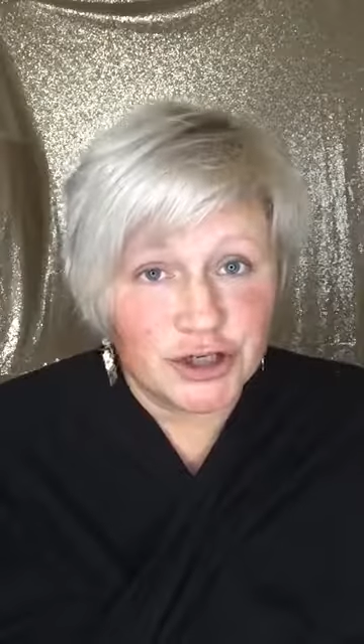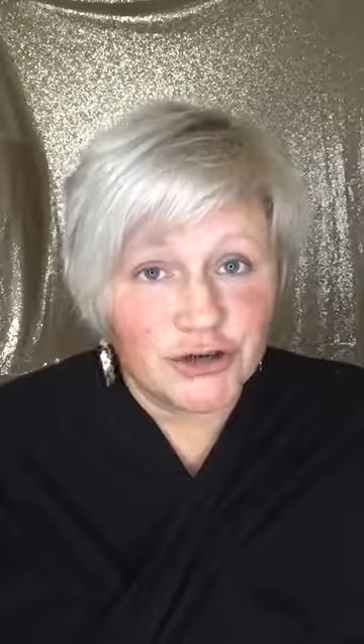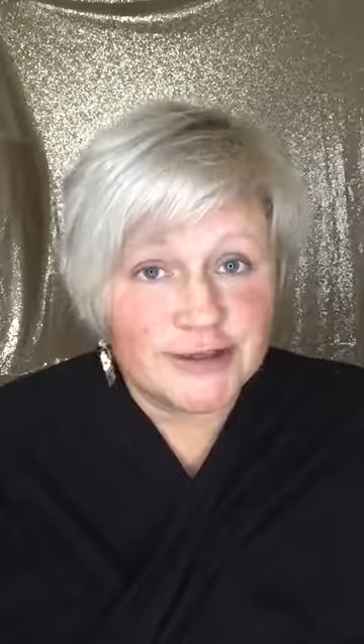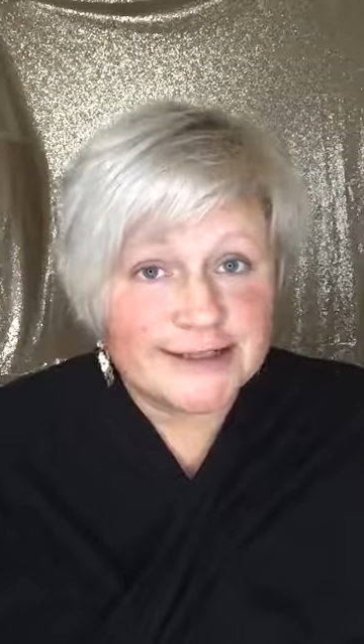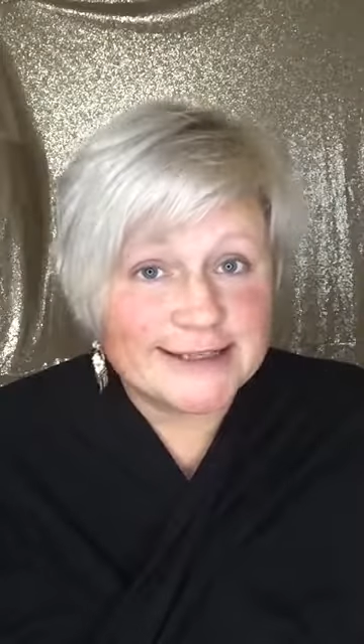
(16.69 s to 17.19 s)

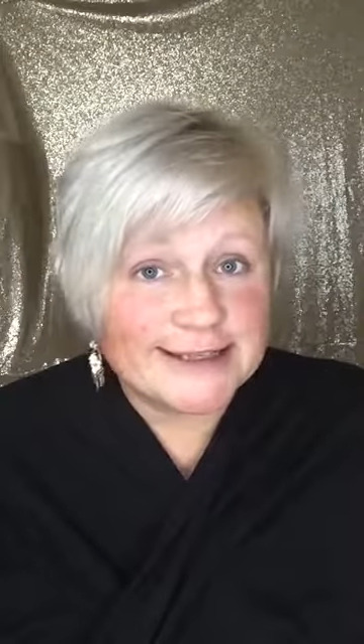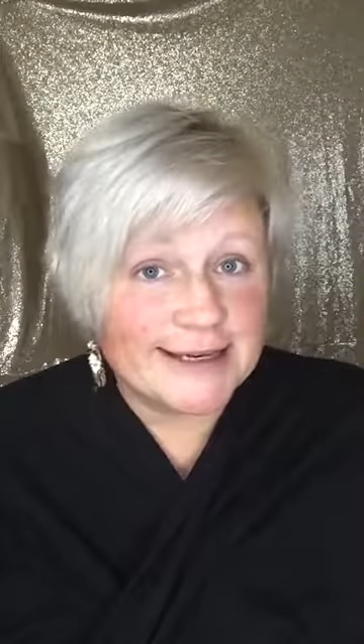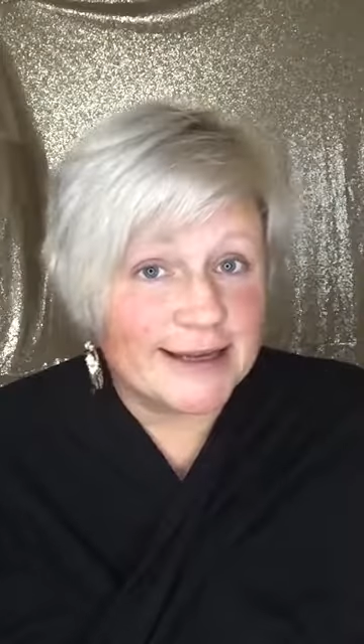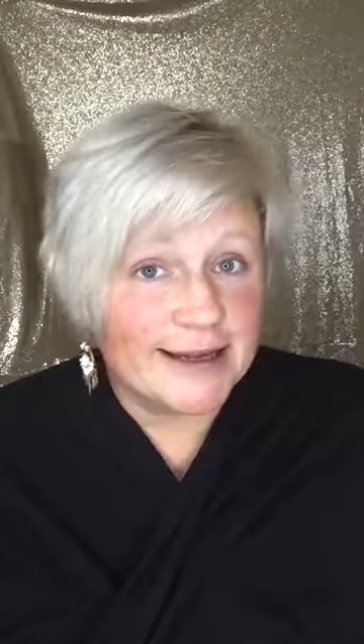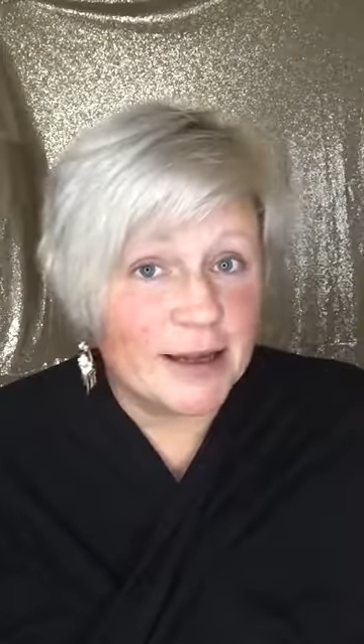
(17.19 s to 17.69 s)

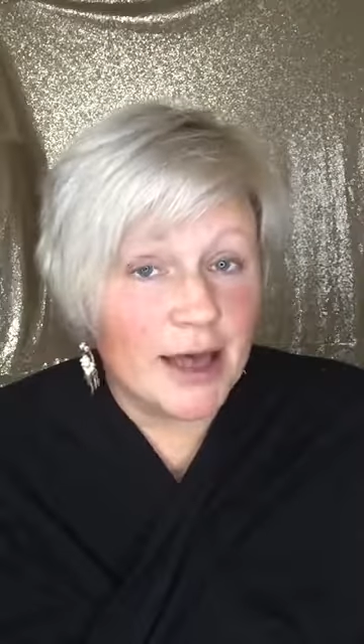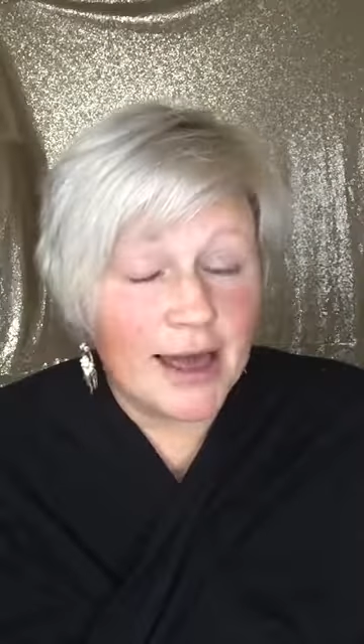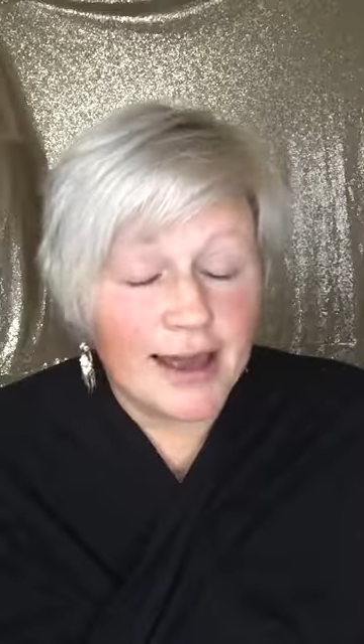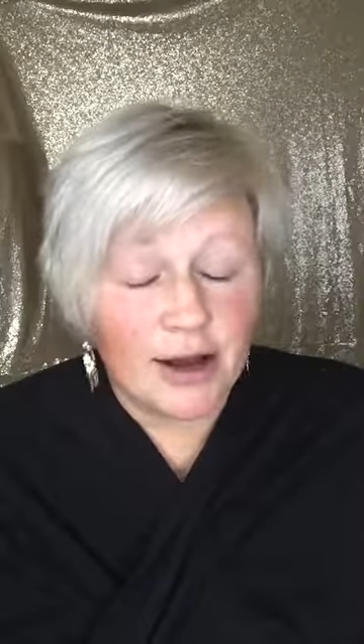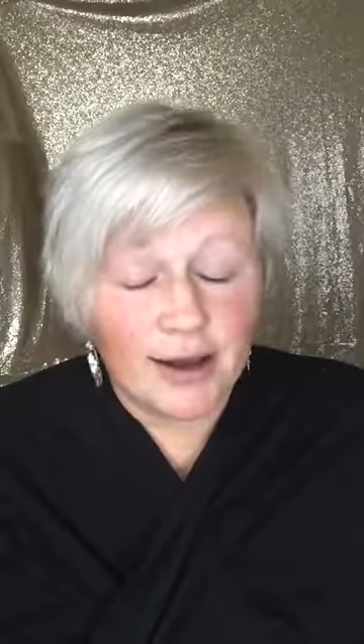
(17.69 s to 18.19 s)
Christina
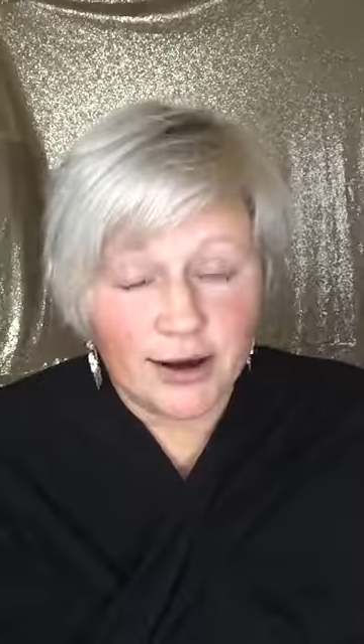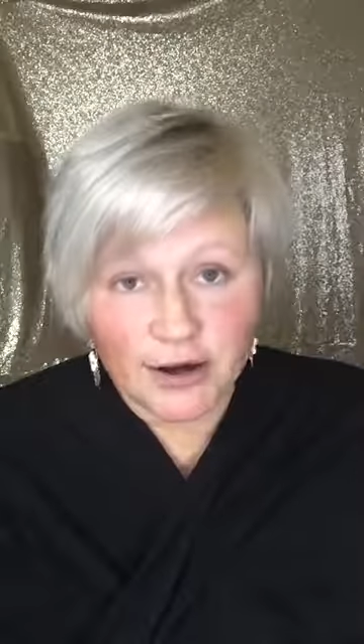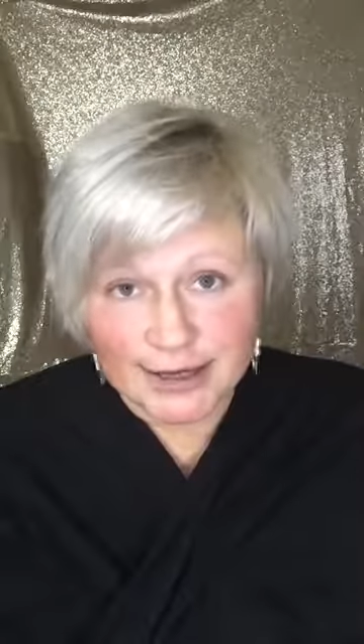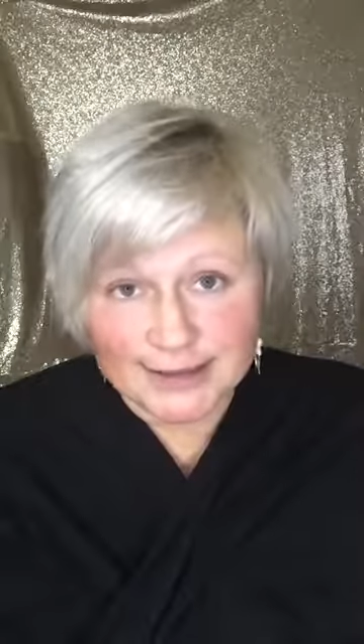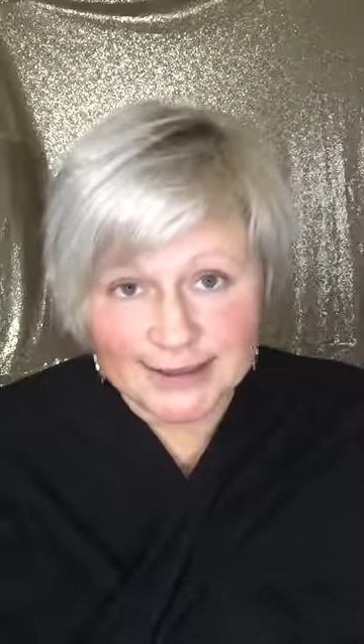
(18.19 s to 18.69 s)

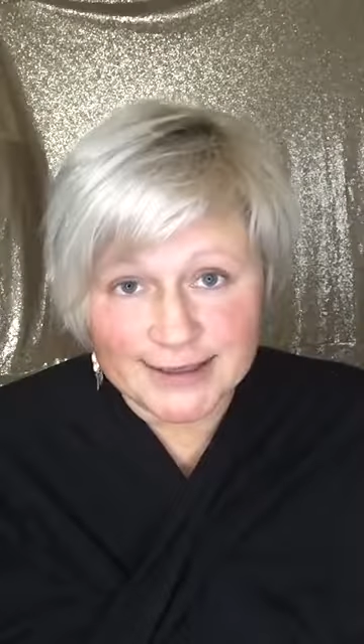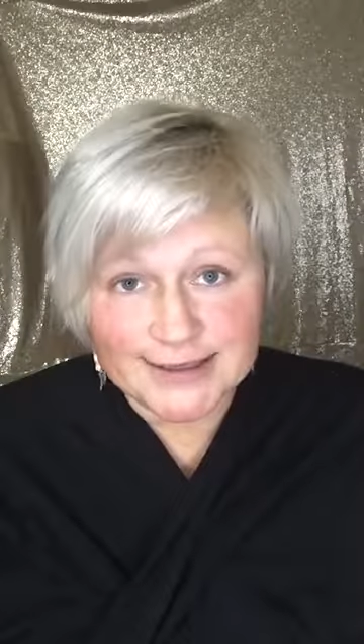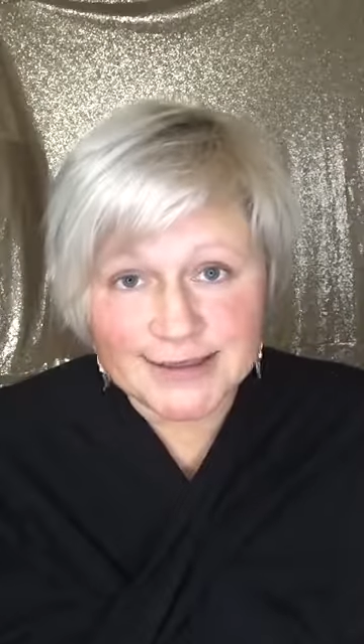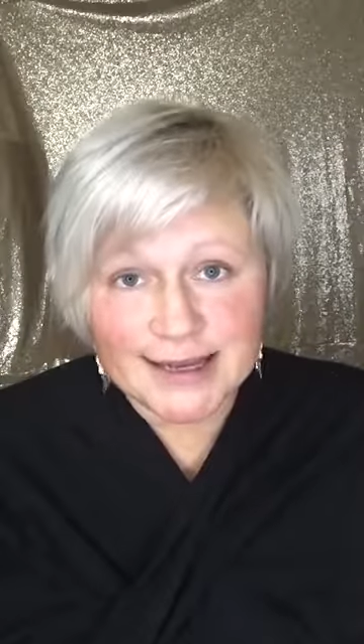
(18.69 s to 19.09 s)
Hernandez.